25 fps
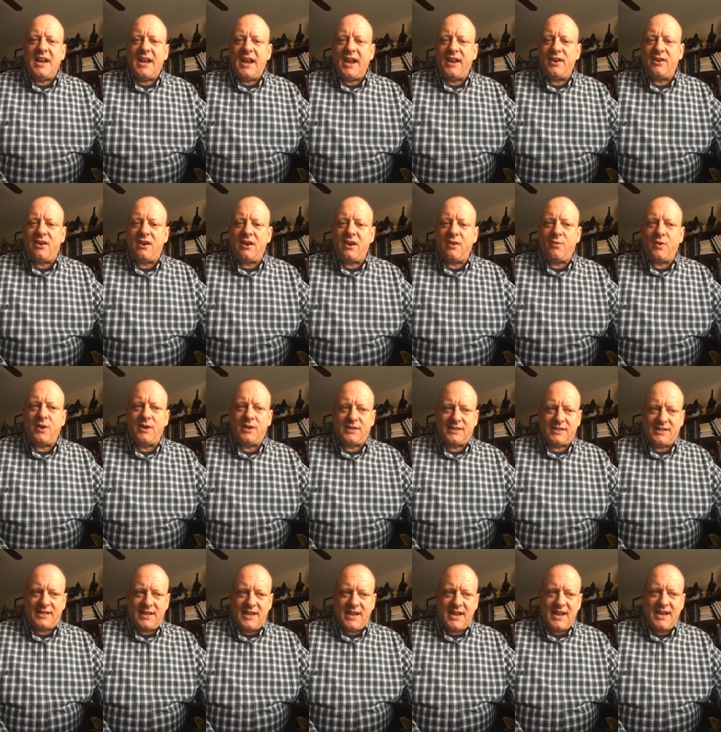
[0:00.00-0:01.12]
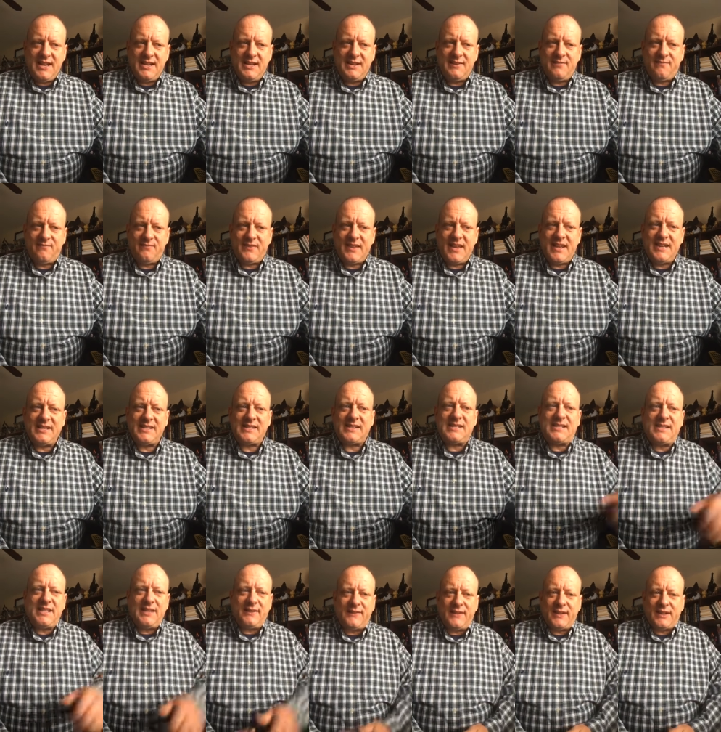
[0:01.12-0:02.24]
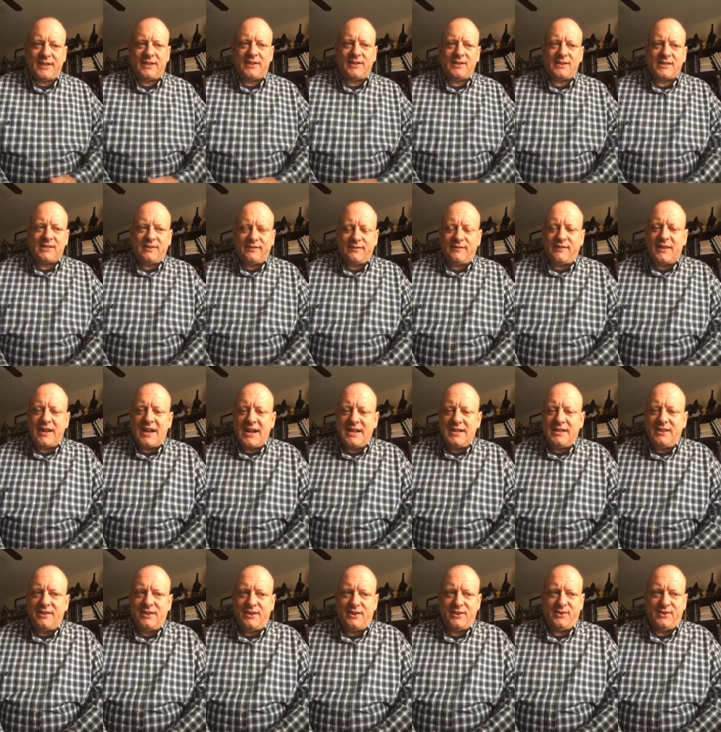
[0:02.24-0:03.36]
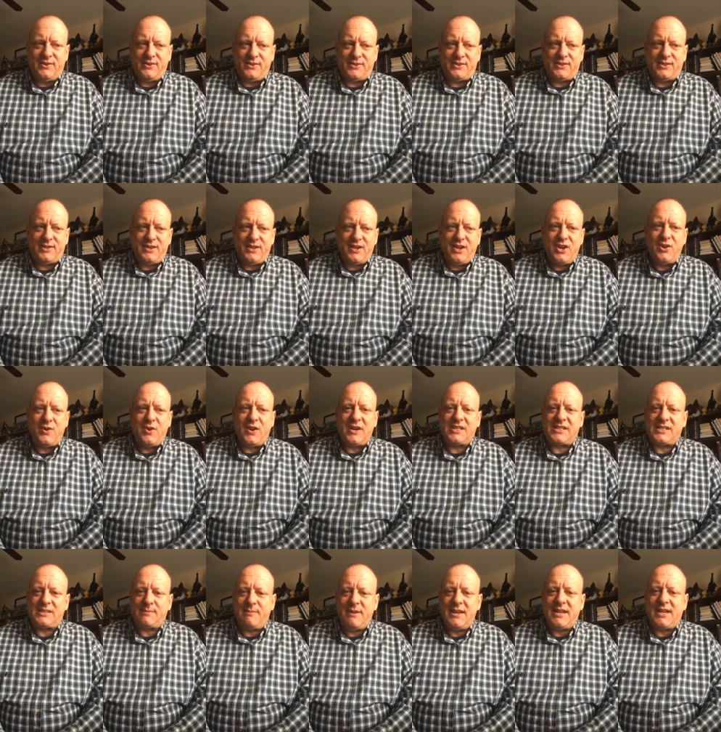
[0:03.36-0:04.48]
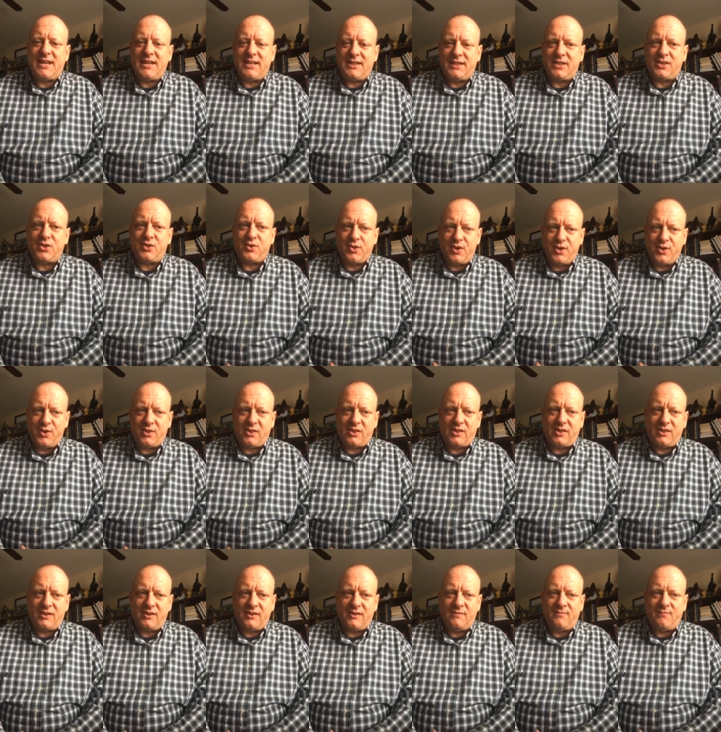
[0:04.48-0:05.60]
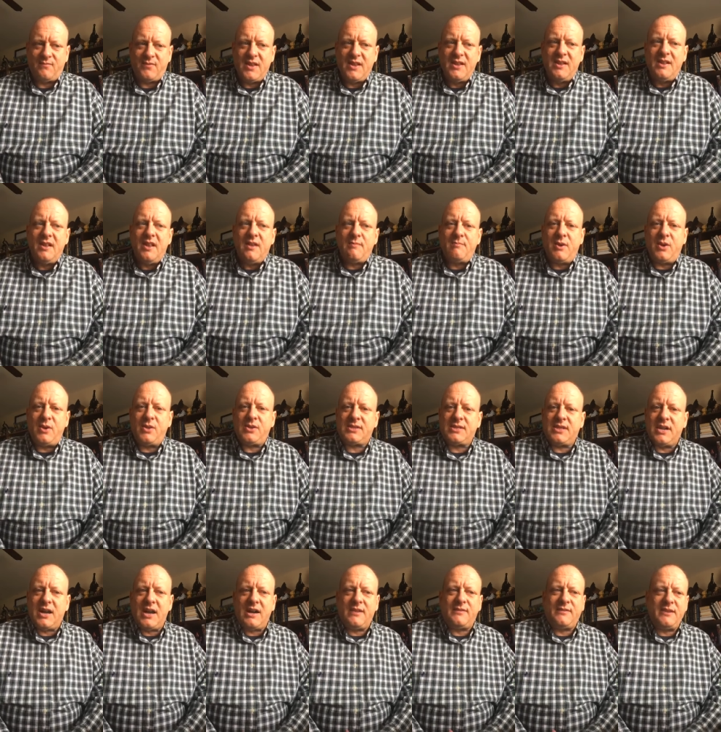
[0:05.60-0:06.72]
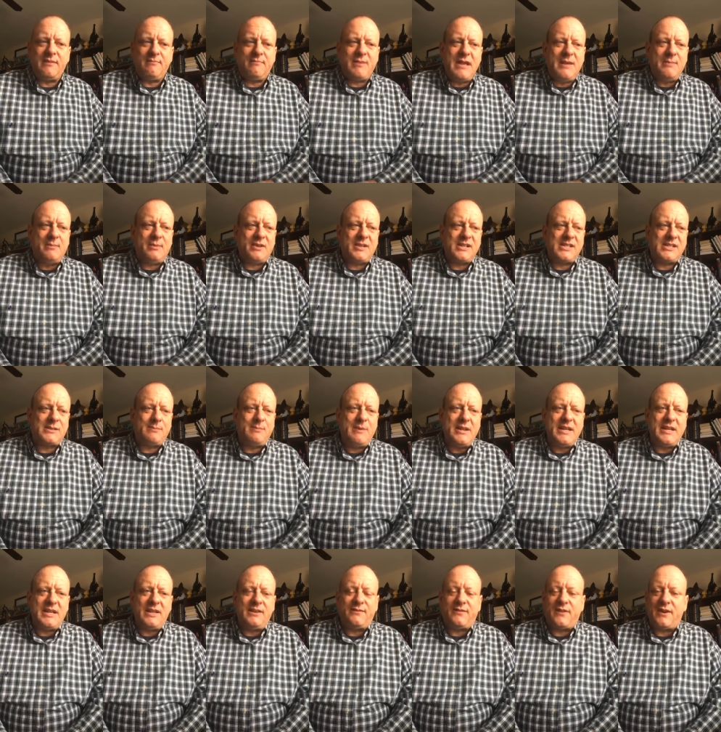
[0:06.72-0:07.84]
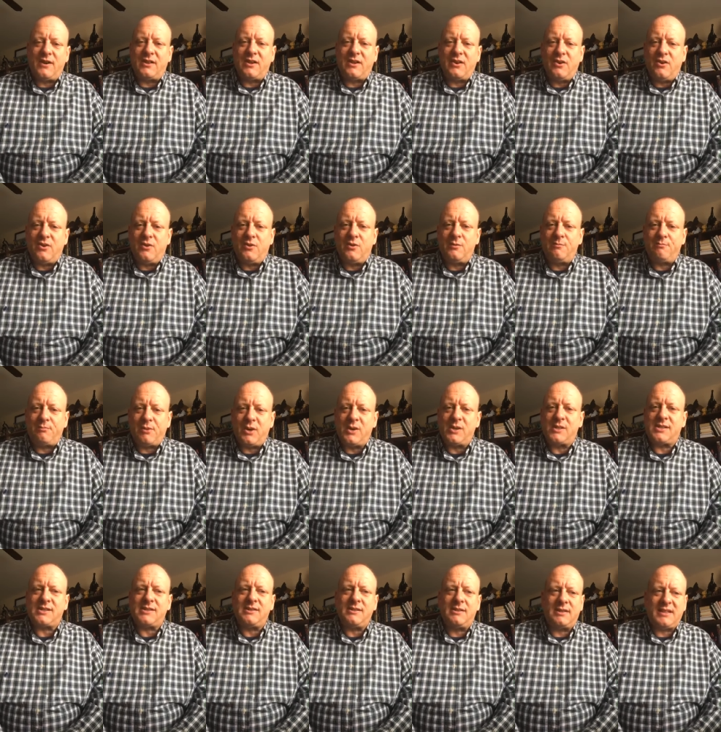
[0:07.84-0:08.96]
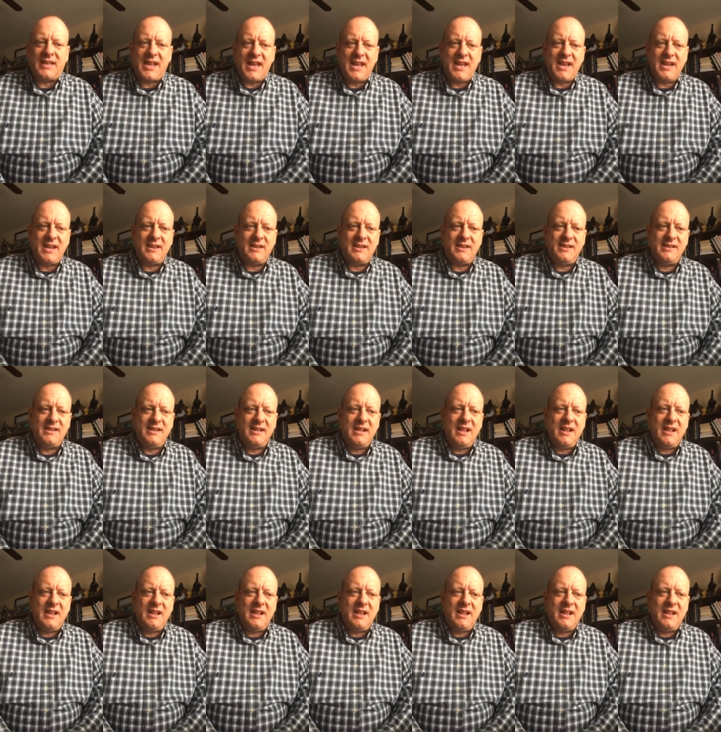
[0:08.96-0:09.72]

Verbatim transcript: In our world today, it is difficult to find those who are speaking the truth. Most often, people are speaking for their own personal gain.